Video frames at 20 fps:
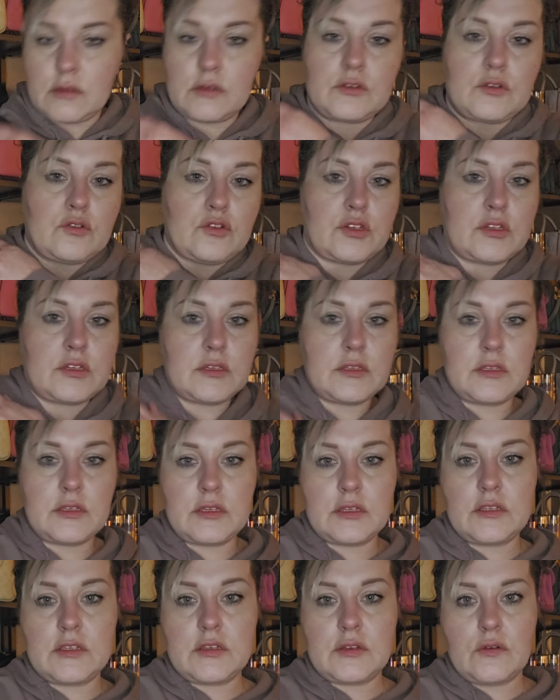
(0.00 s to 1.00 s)
so she
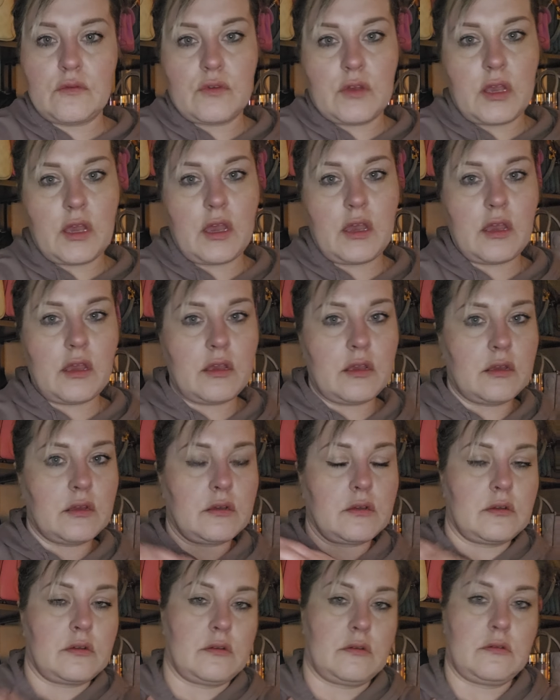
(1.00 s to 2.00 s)
sits okay.
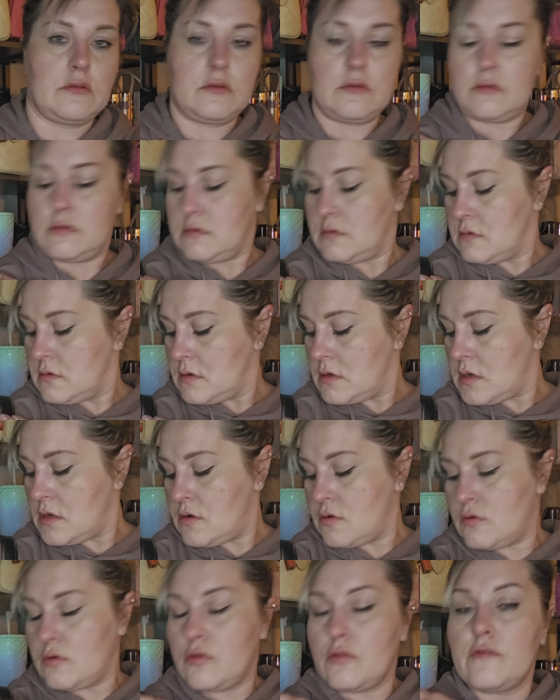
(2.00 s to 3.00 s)
I
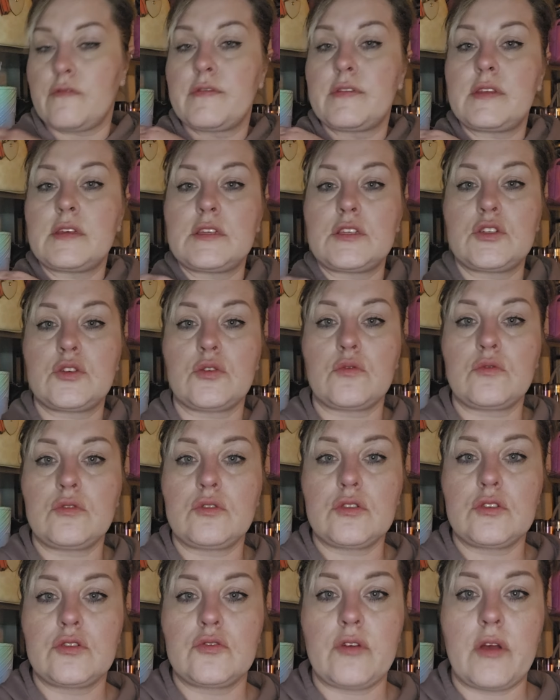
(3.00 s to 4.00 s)
don't know if the shoulder
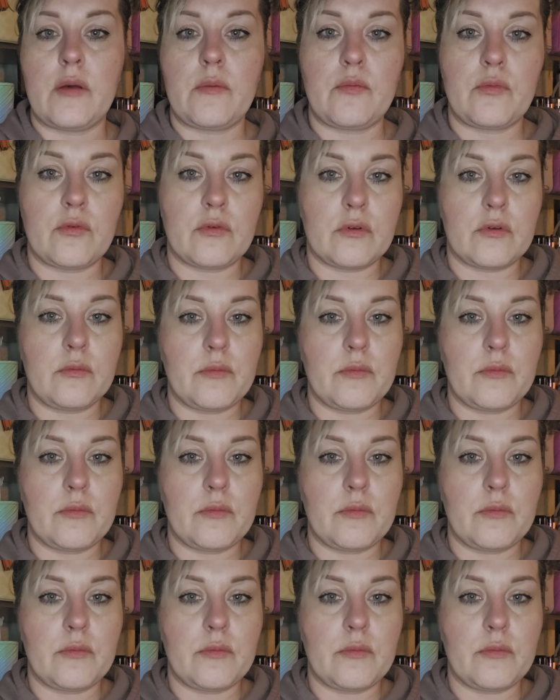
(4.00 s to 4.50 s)
strap will